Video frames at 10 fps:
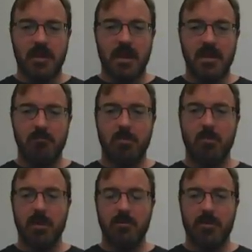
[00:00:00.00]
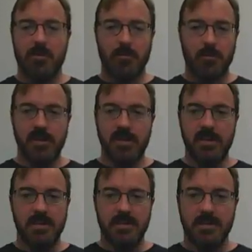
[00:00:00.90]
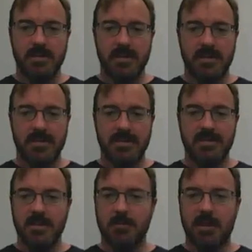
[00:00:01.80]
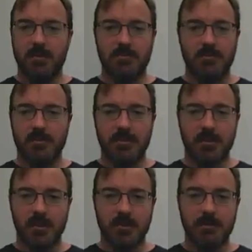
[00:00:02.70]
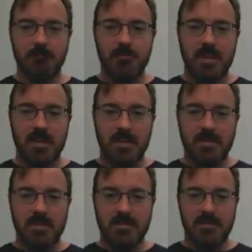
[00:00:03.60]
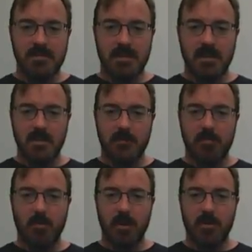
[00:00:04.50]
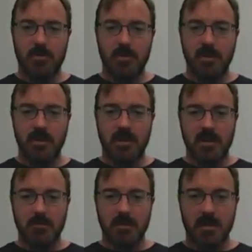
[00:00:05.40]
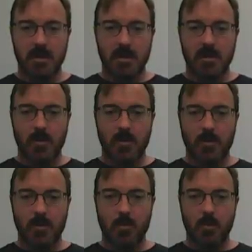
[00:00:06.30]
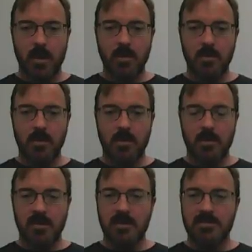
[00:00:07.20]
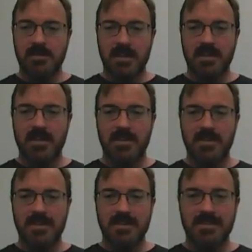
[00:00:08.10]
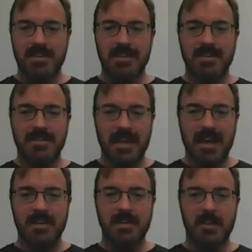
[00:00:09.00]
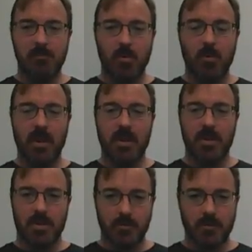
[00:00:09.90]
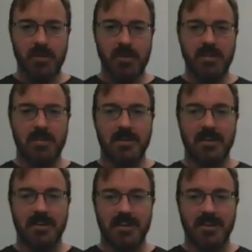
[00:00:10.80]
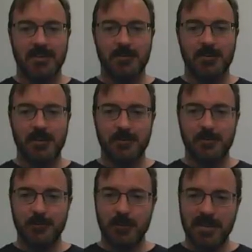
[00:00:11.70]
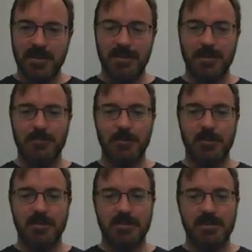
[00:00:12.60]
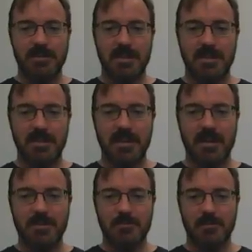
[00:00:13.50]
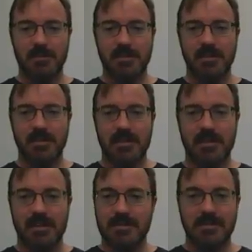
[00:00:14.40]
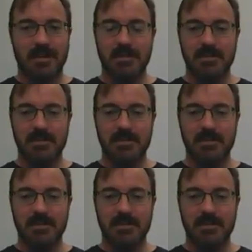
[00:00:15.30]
8.3 centimeters or something, right? This is the line for 0.3, but where on this line is exactly 0.3? When you zoom in enough, you can see the thing actually, it's not